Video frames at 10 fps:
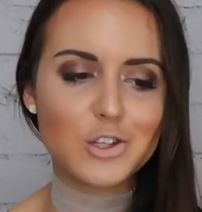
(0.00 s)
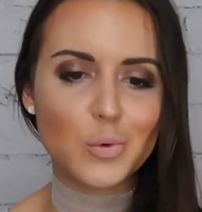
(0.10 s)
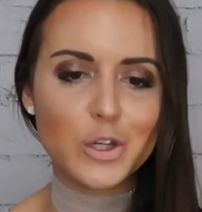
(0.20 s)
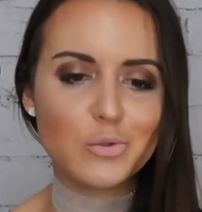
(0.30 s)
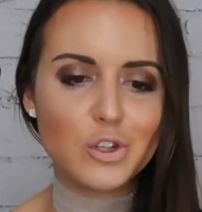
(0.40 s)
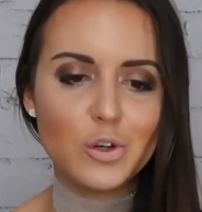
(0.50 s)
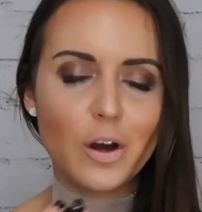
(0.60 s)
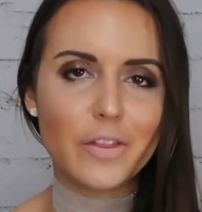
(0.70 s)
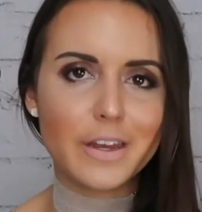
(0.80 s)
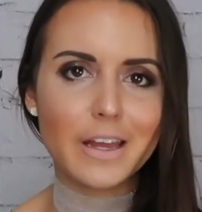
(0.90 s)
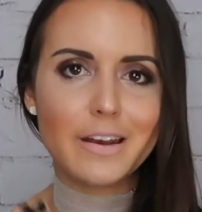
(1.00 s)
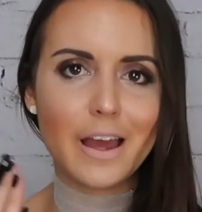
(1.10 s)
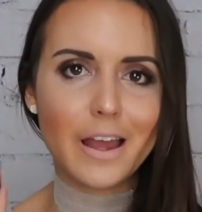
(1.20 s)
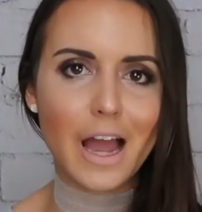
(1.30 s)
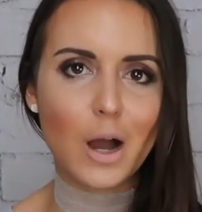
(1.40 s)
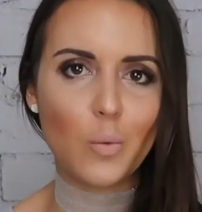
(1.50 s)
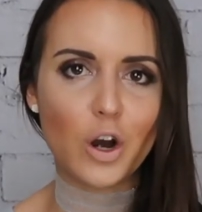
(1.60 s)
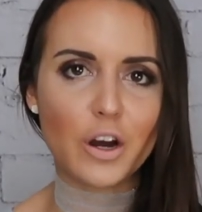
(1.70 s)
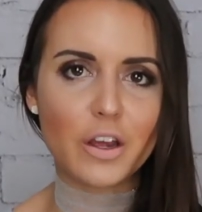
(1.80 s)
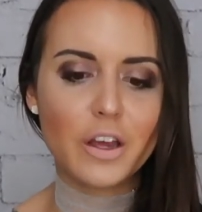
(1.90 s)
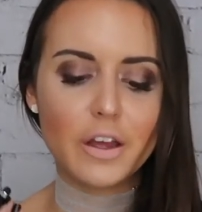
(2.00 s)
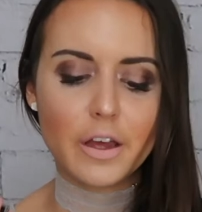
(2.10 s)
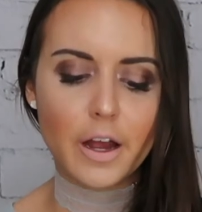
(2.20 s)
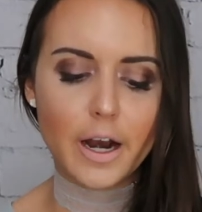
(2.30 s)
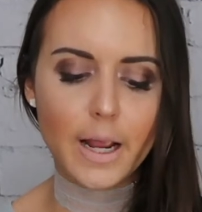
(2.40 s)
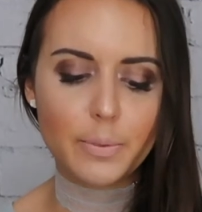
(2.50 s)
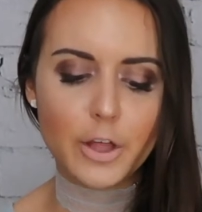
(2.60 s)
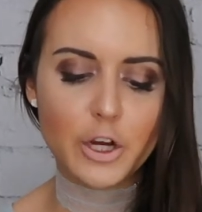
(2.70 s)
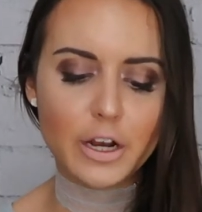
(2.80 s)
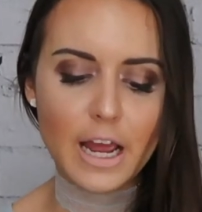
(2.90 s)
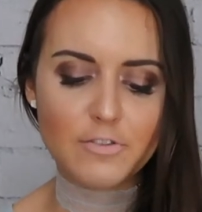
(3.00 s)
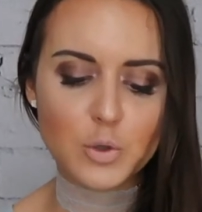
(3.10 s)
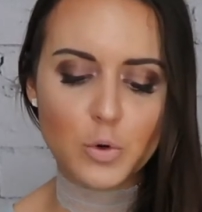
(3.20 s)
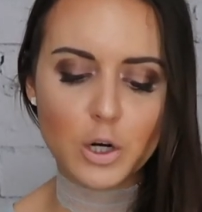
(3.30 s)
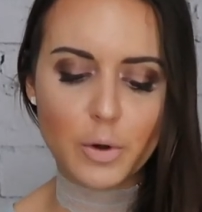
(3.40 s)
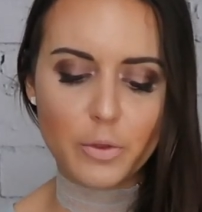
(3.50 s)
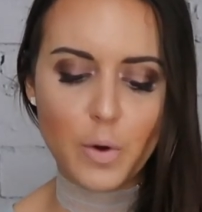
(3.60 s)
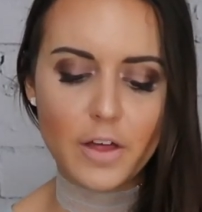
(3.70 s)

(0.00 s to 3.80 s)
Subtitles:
into what you do on the day-to-day at work, all right, that you're gonna have to work with.